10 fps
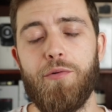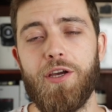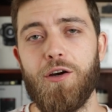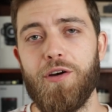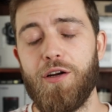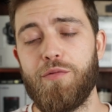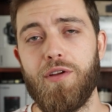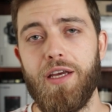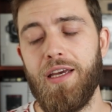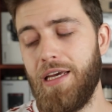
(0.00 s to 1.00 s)
how we go, and
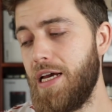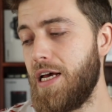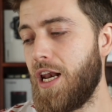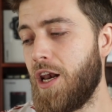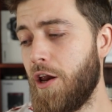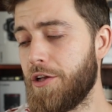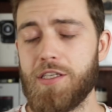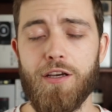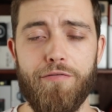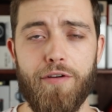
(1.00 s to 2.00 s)
hopefully
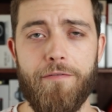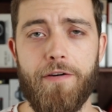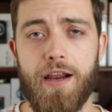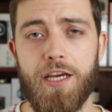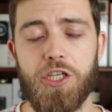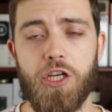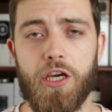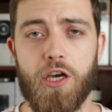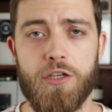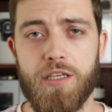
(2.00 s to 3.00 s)
lots of fresh
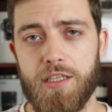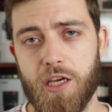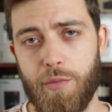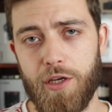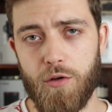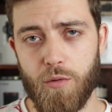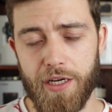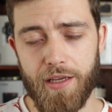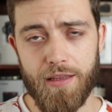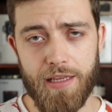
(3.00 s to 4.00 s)
content coming your
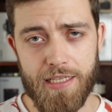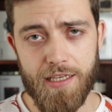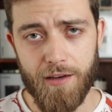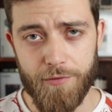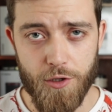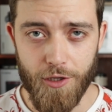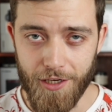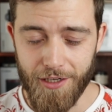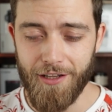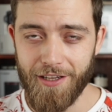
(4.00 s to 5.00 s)
way. Thanks again for tuning
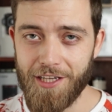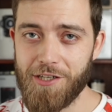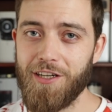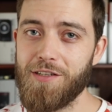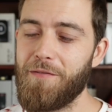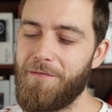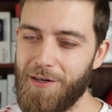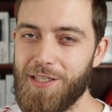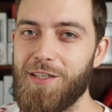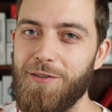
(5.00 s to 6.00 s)
in, and I'll catch you guys
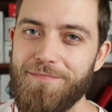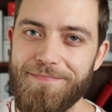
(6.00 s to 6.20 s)
very soon.